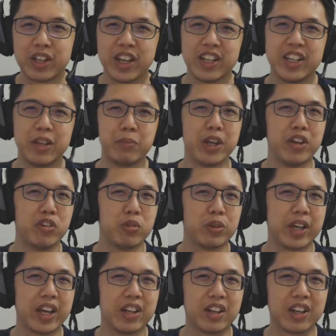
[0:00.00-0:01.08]
they managed to get
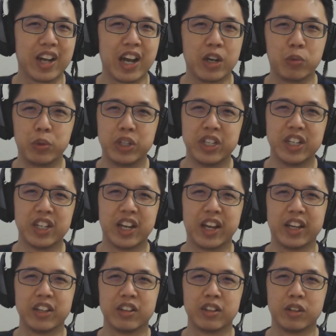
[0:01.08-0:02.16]
the card within like
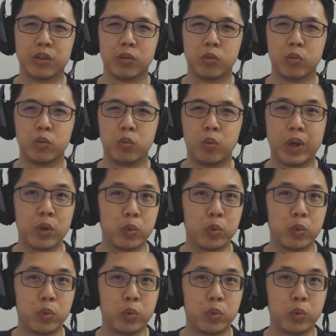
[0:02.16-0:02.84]
1